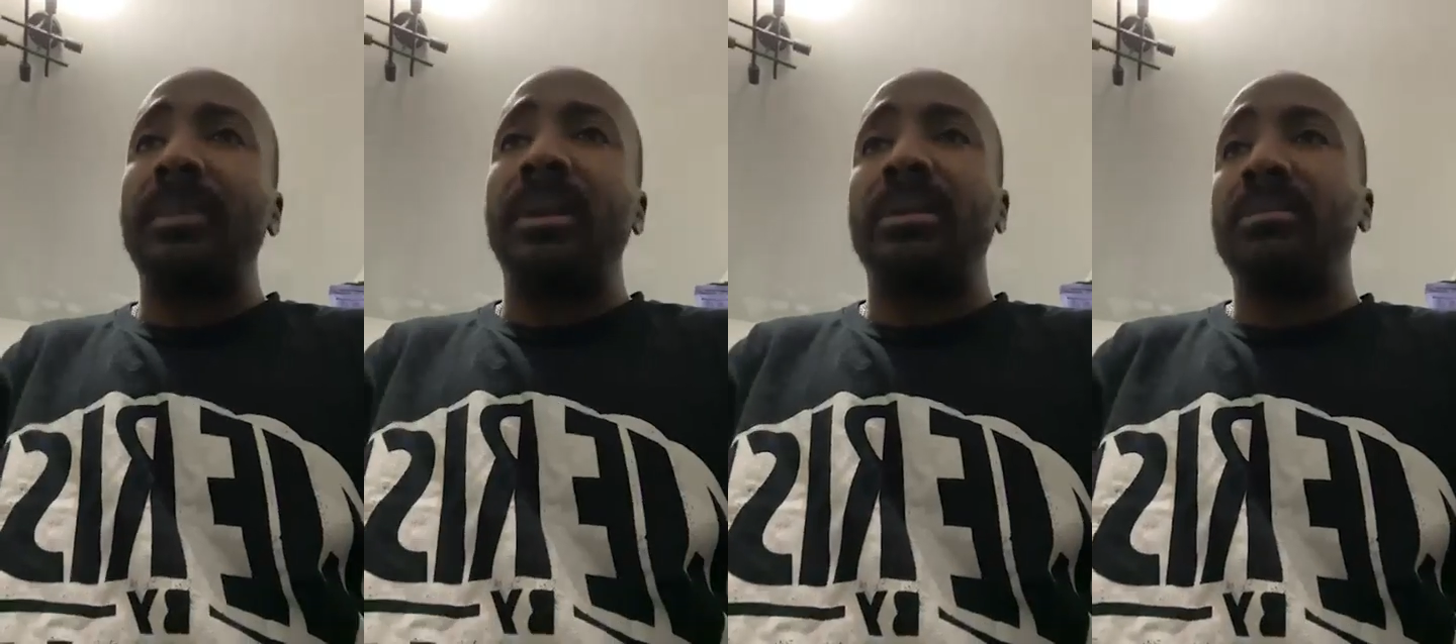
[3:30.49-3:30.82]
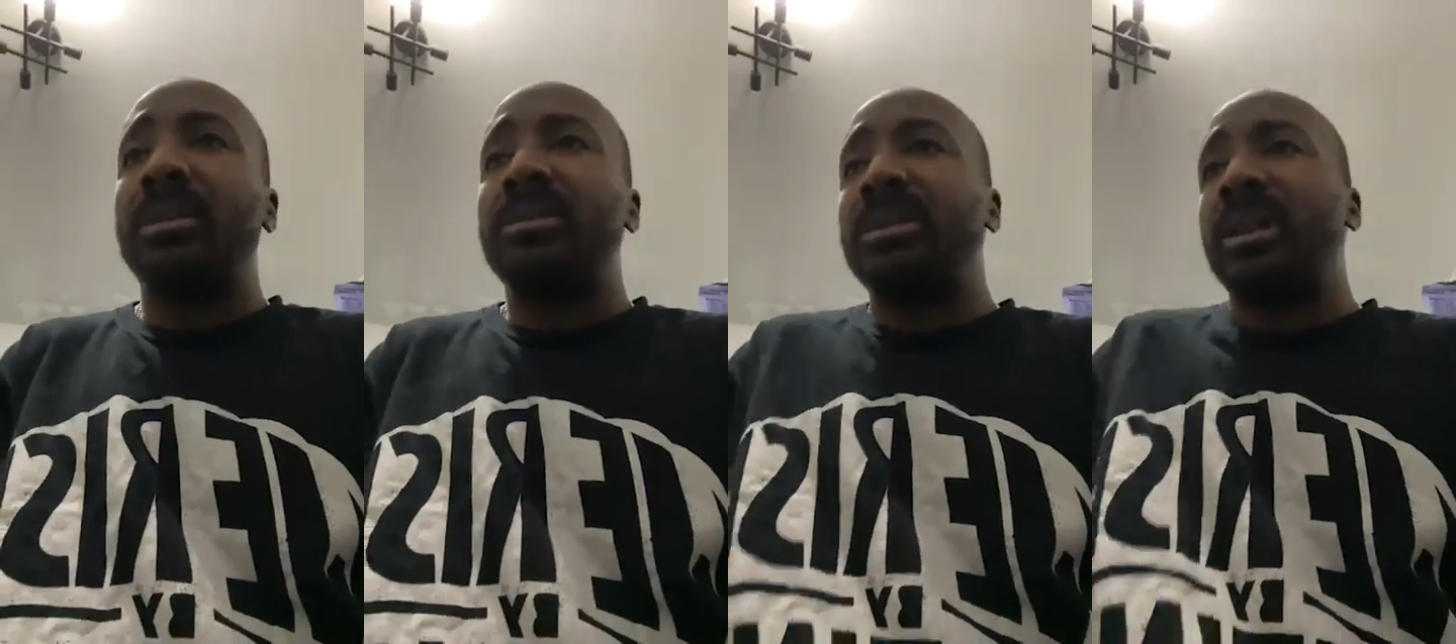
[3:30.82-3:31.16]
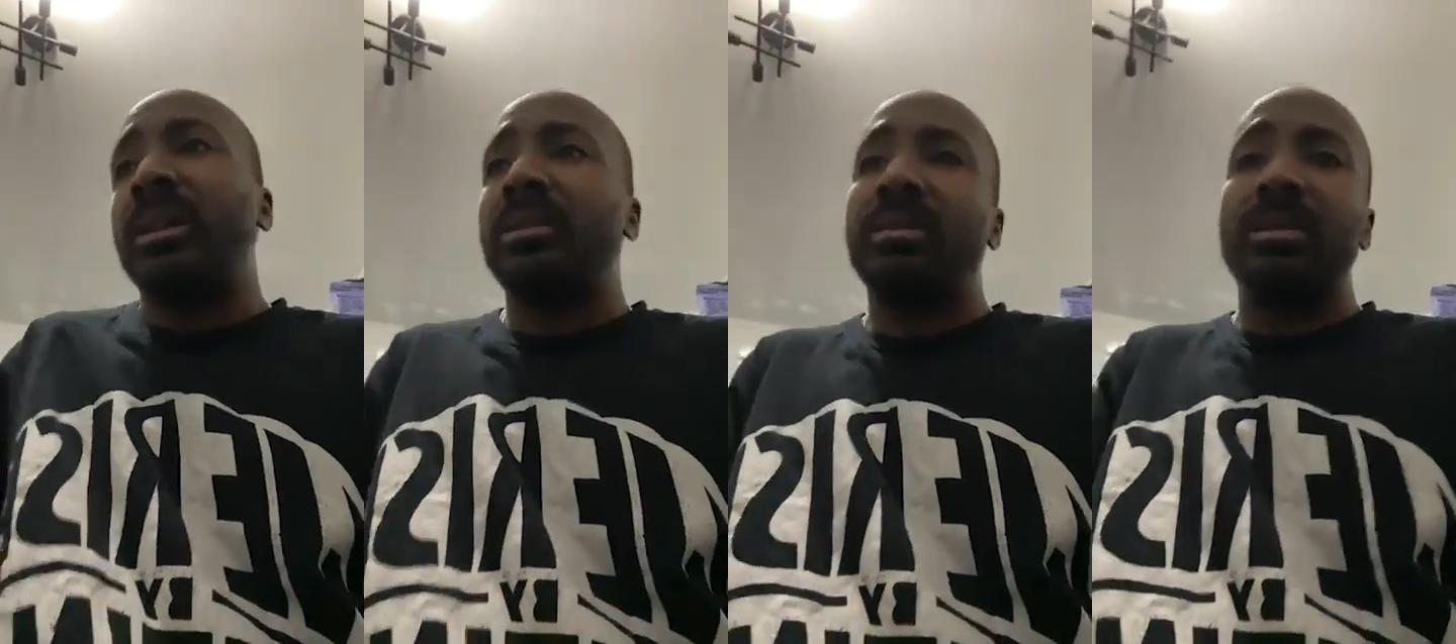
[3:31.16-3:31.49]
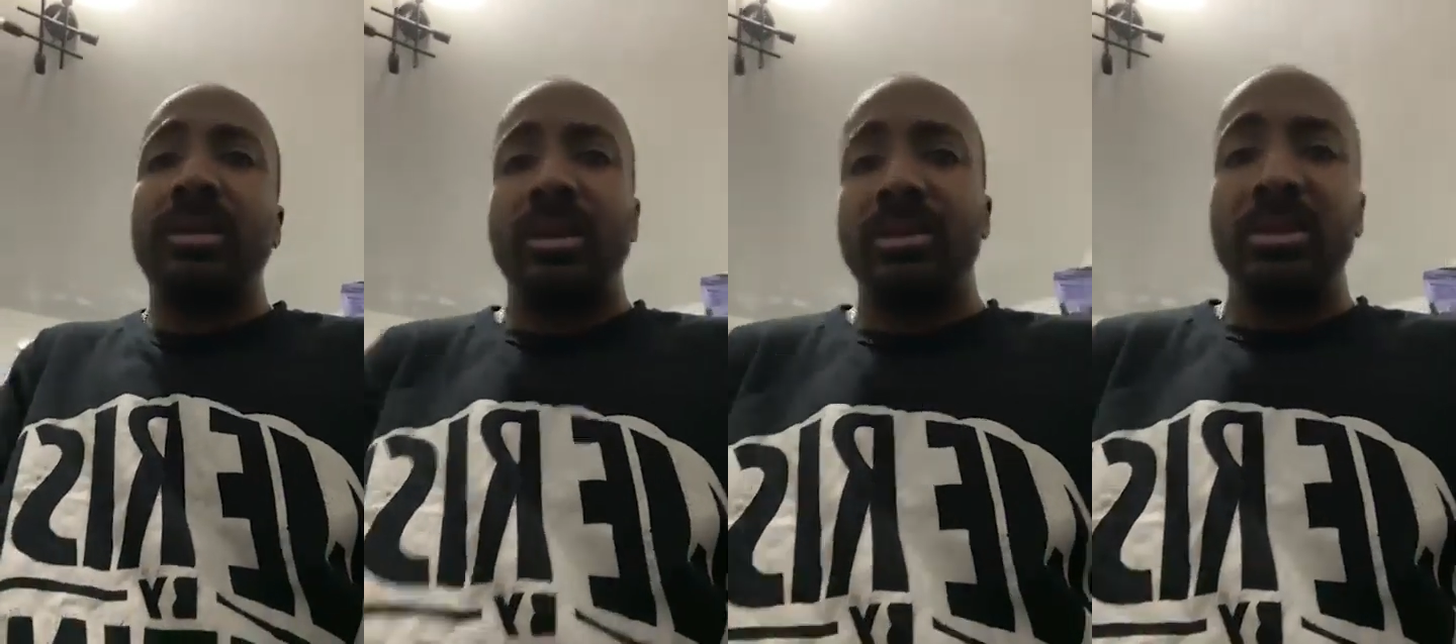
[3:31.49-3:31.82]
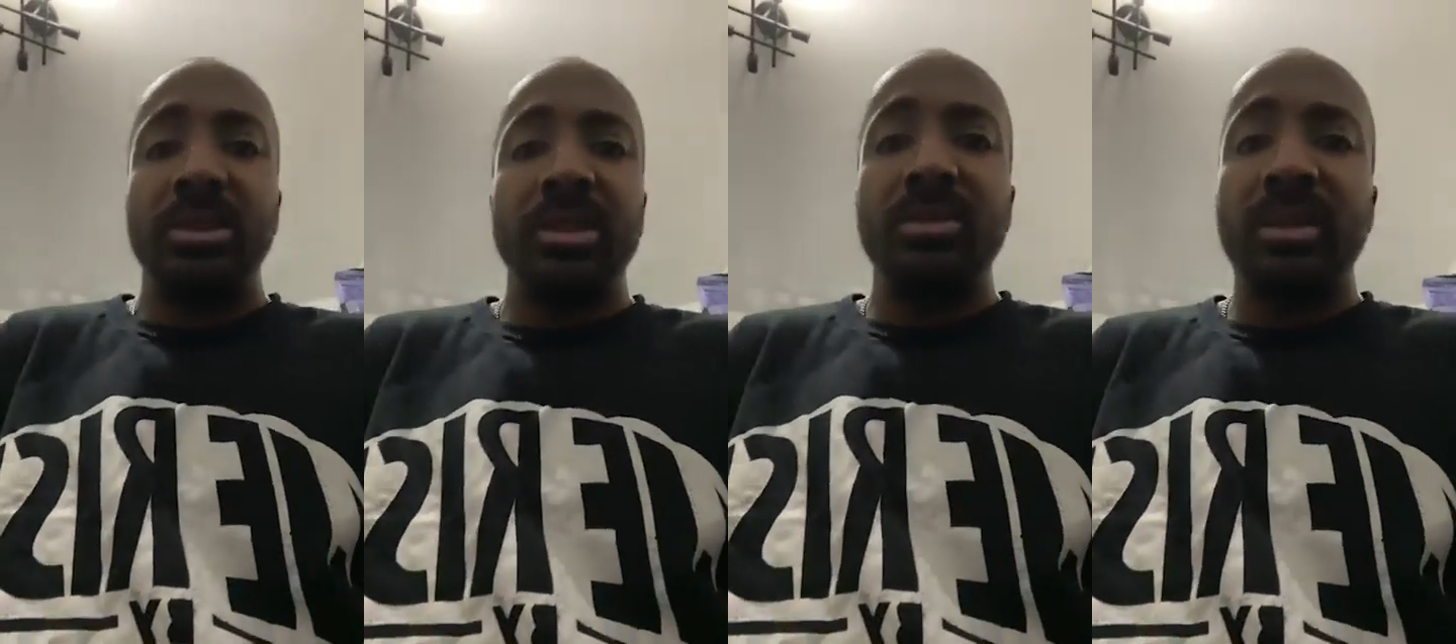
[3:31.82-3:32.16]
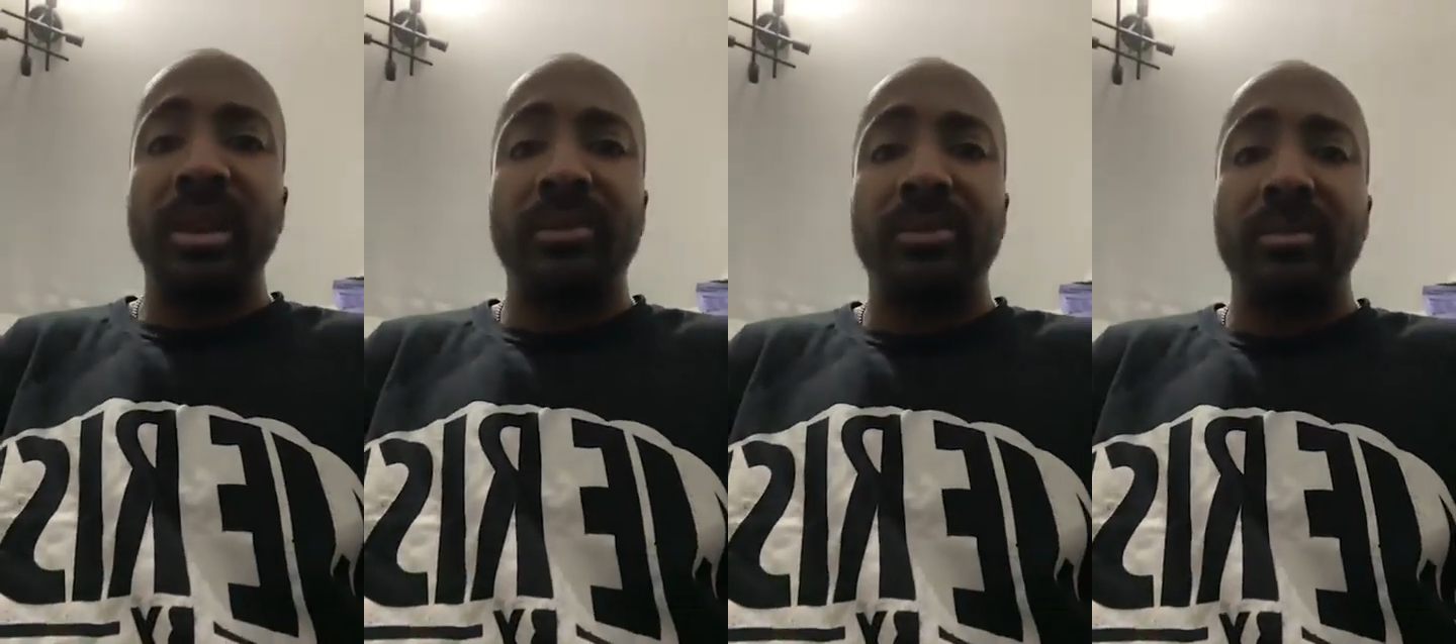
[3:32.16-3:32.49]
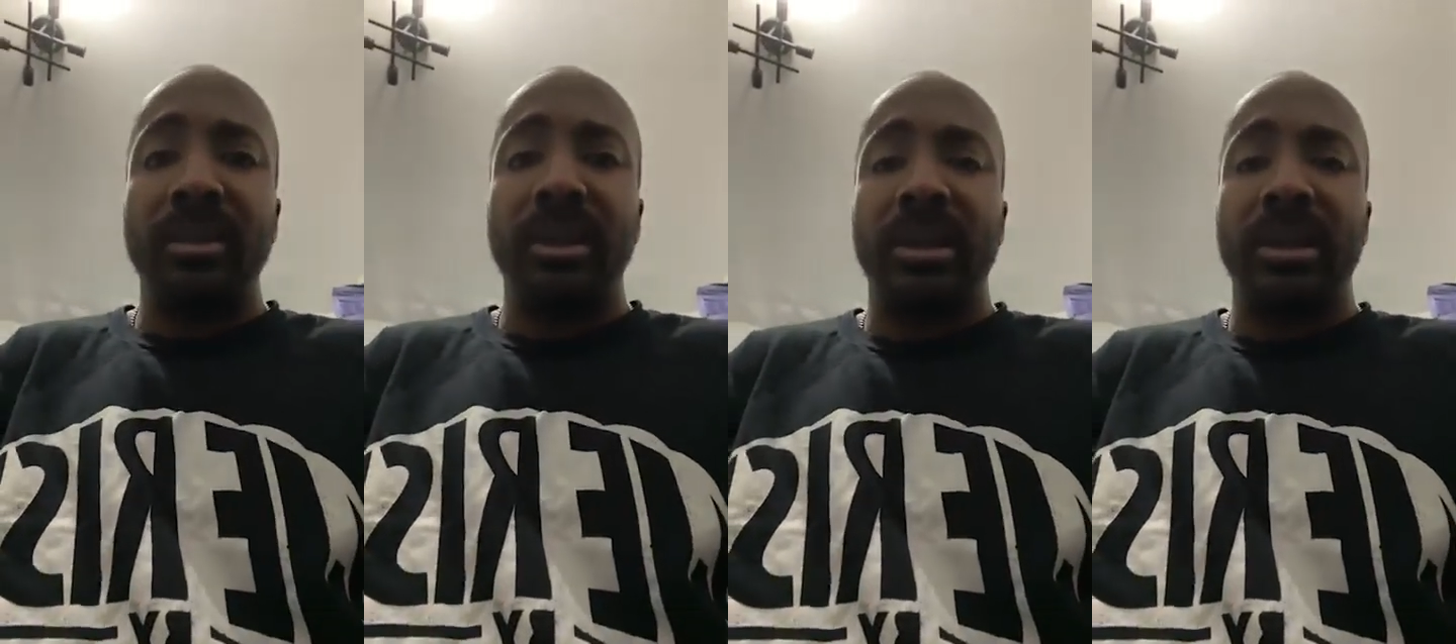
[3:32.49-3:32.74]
and I'm just like, it's a chill day for me.